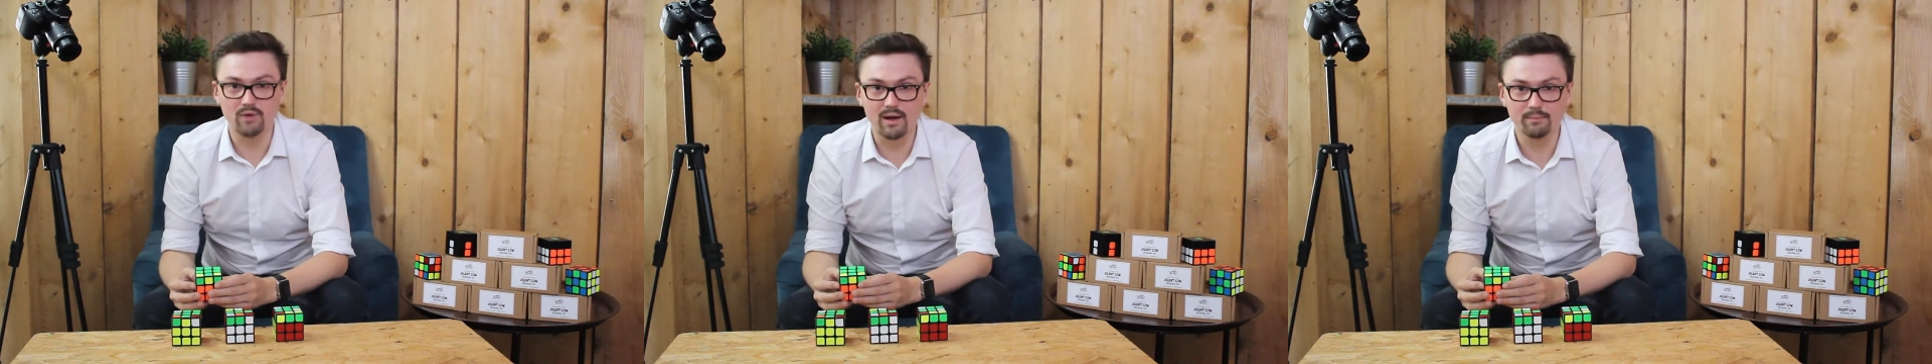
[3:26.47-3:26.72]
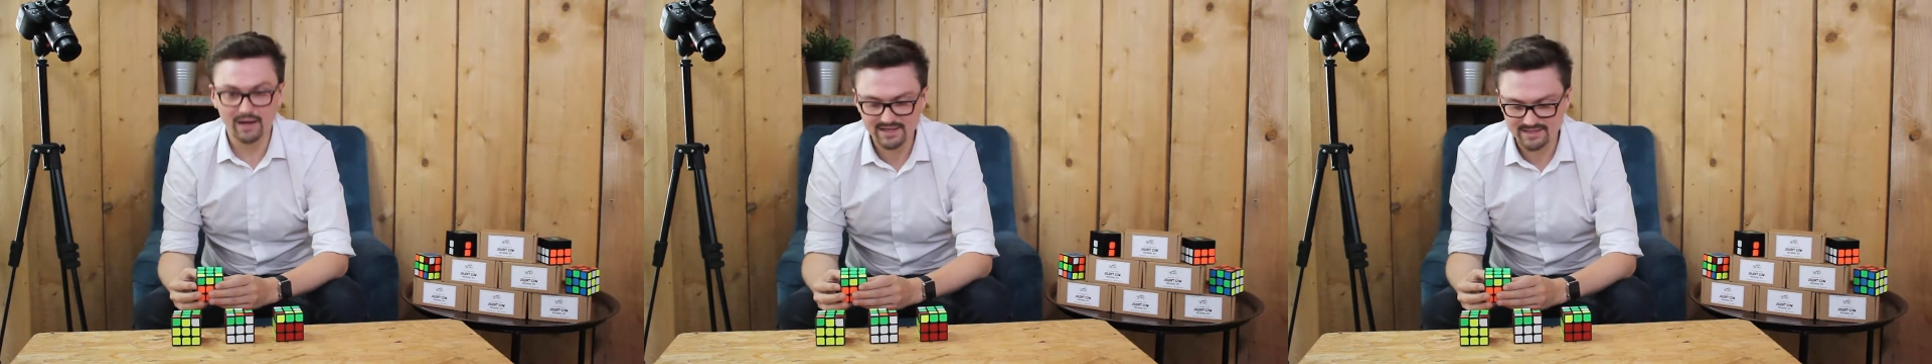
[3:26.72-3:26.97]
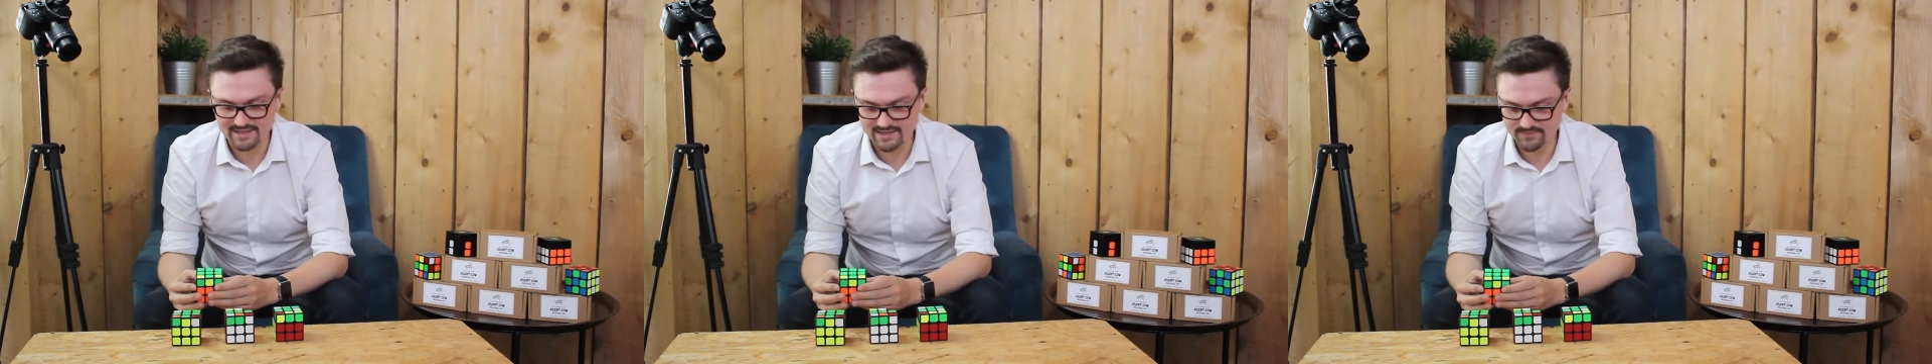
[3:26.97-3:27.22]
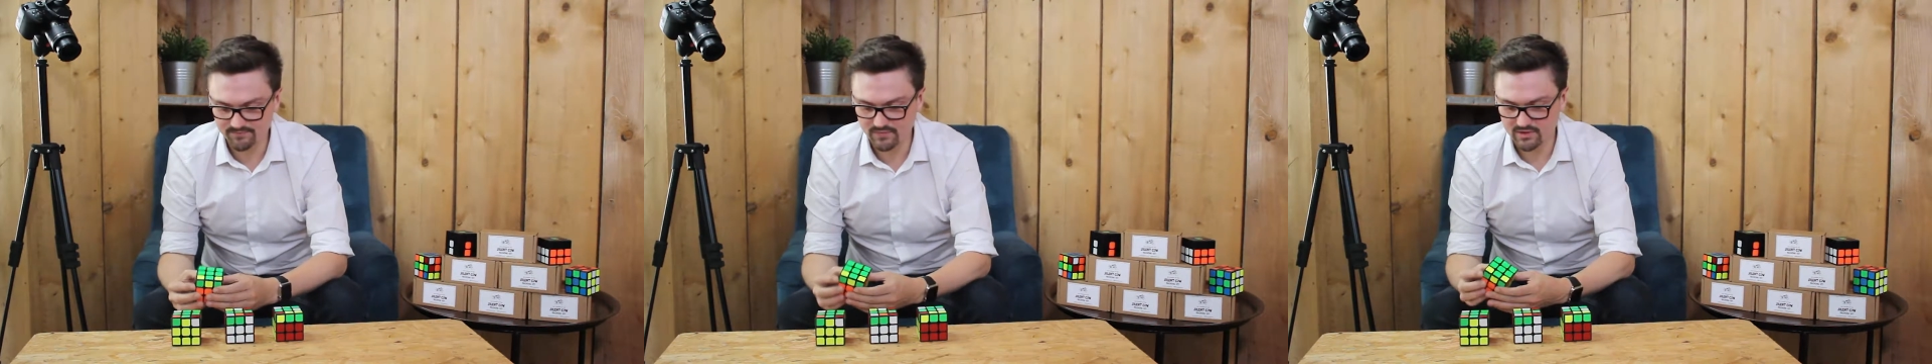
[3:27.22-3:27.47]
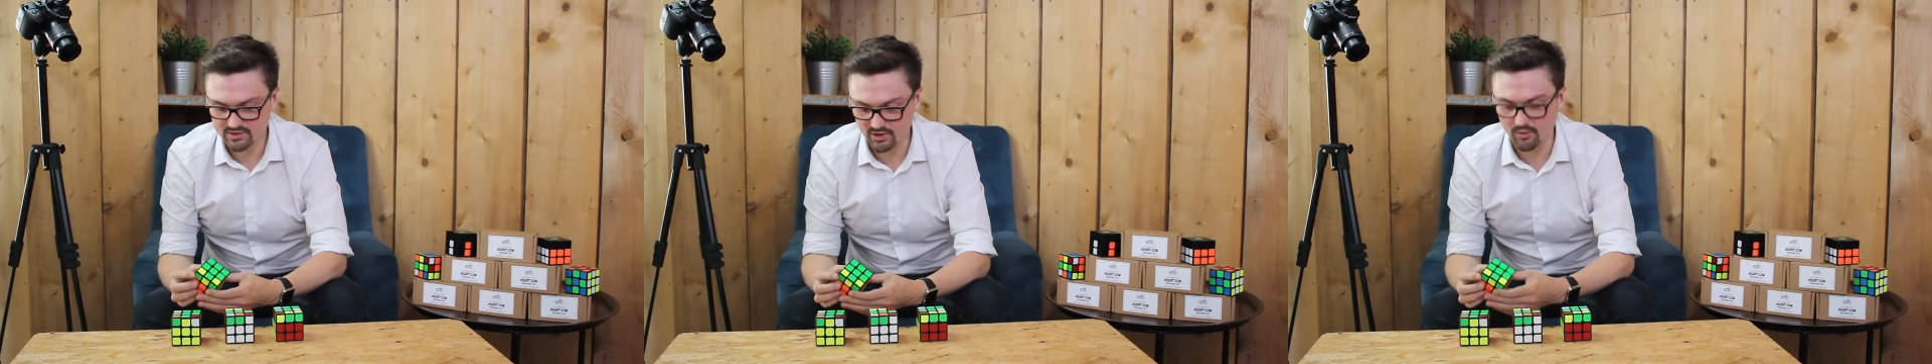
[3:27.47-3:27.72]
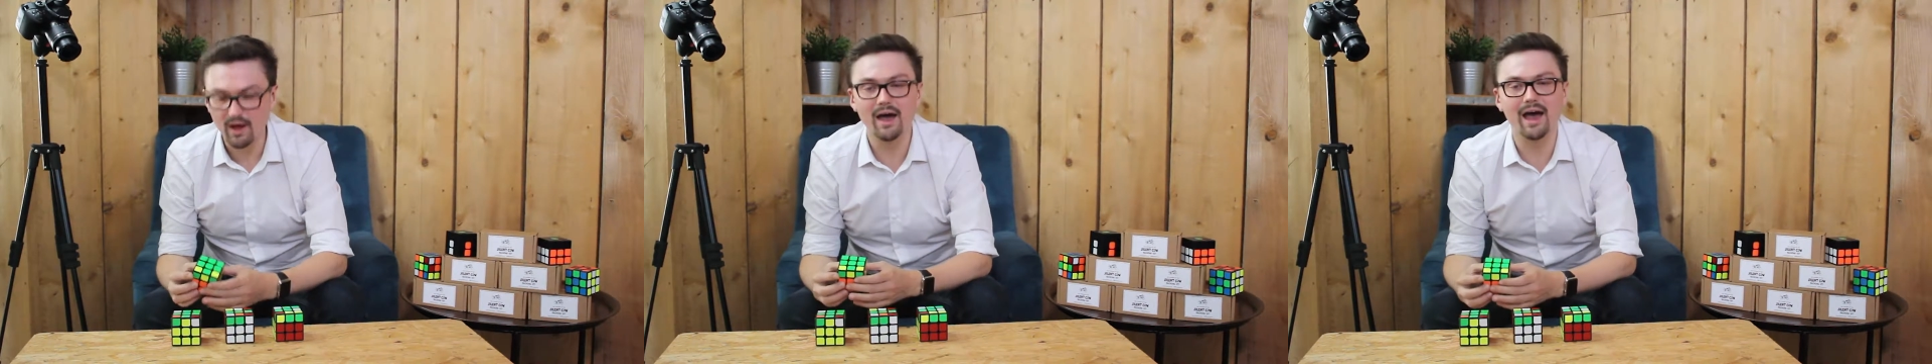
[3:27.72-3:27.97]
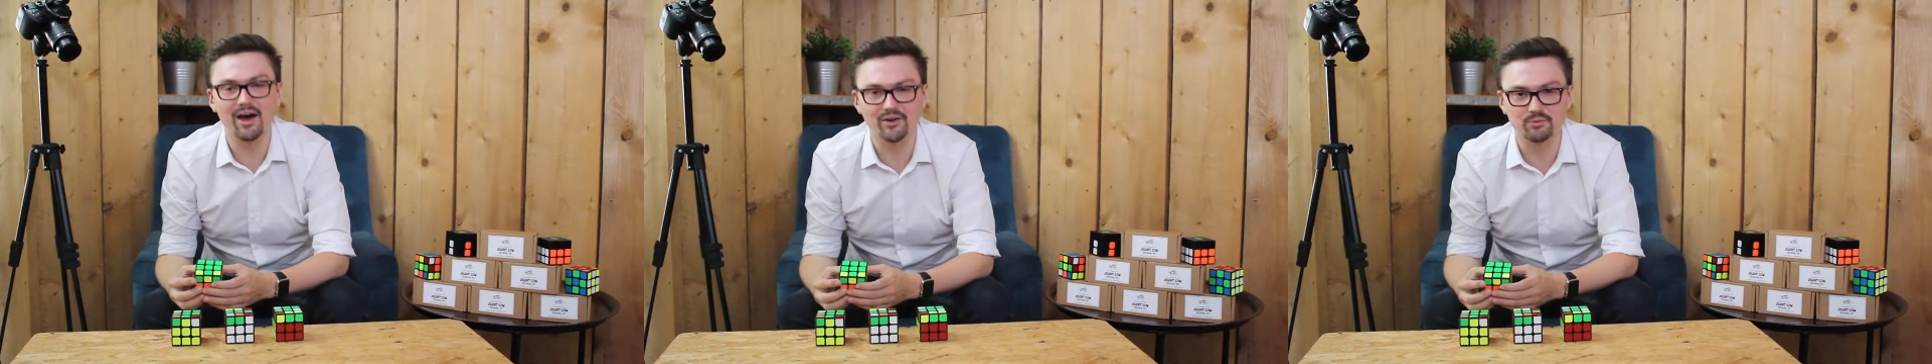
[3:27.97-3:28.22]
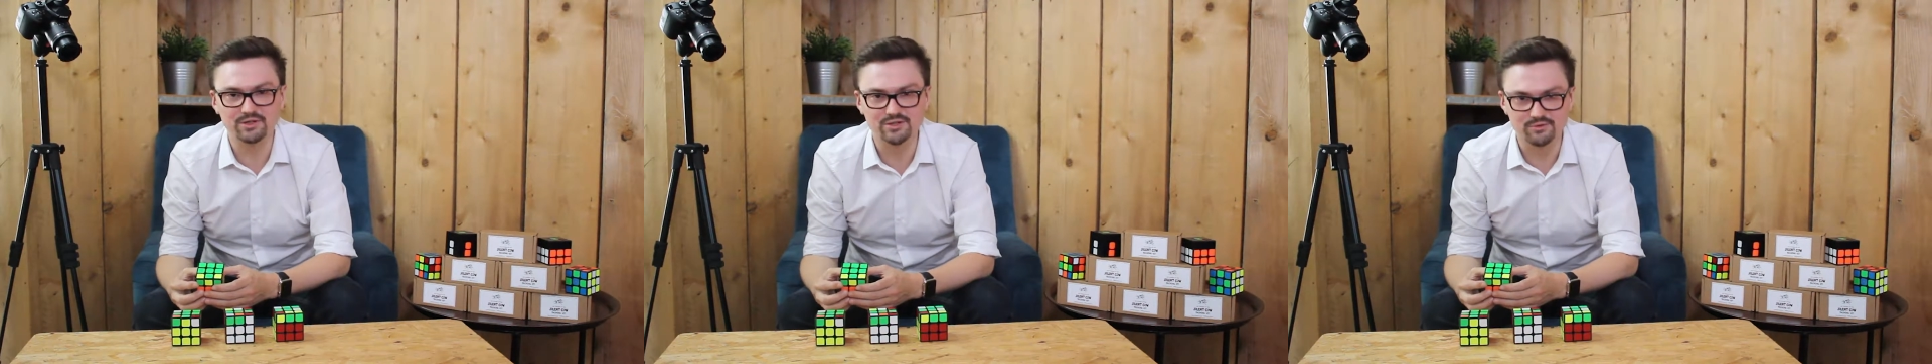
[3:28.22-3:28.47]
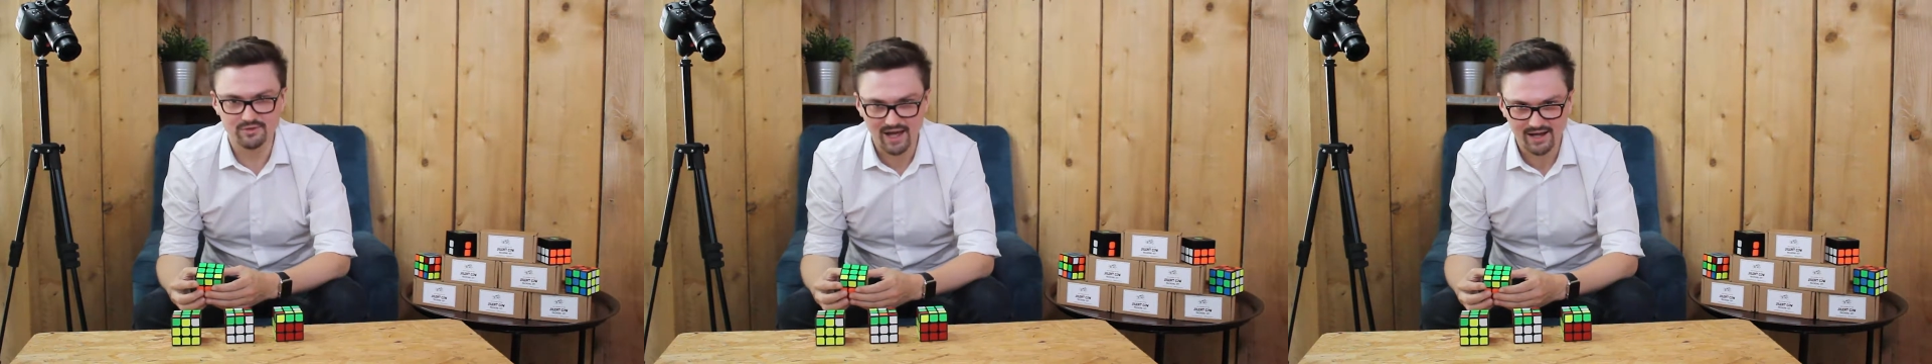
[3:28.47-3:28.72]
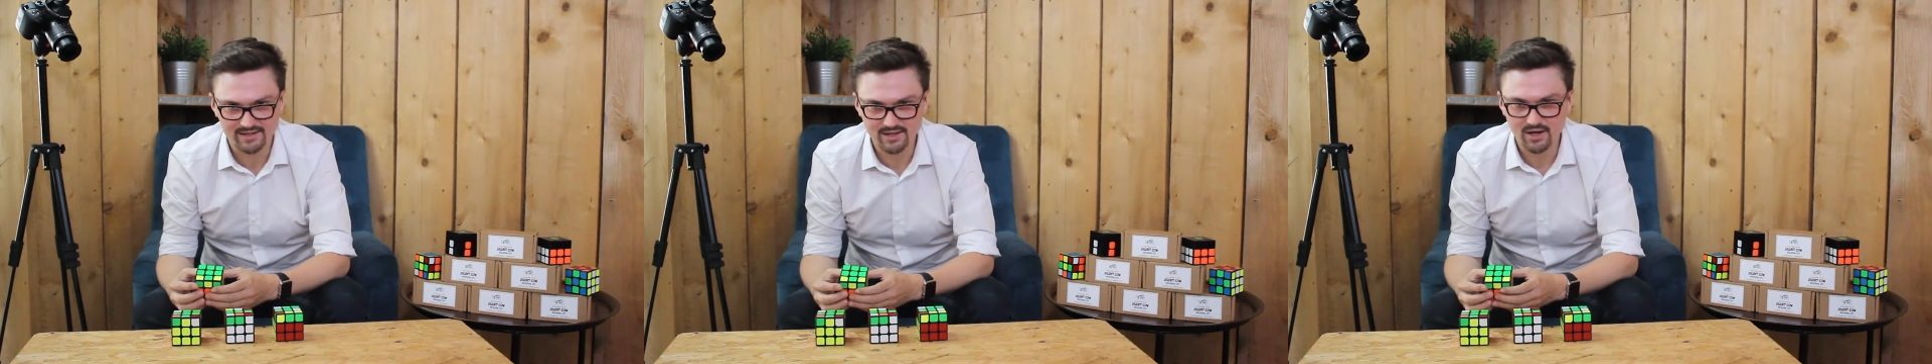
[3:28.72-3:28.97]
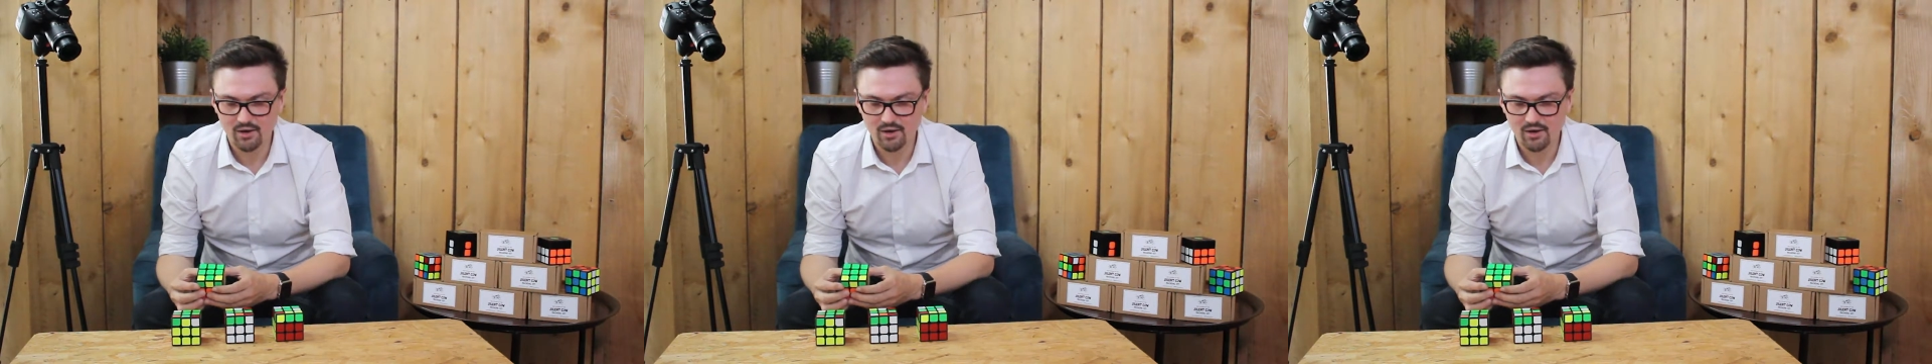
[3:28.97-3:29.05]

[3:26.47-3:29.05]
right places. So, how do we do that?